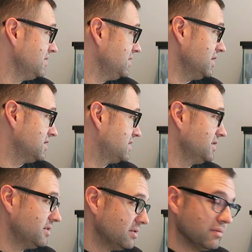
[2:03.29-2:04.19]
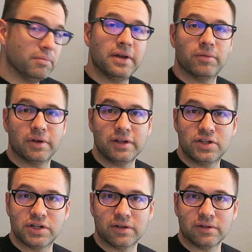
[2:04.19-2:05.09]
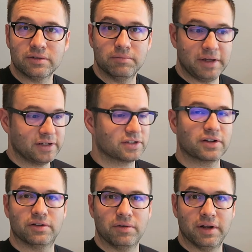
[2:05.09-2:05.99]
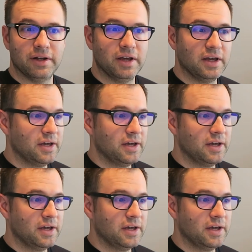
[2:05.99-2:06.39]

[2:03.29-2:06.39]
just being really chill being secluded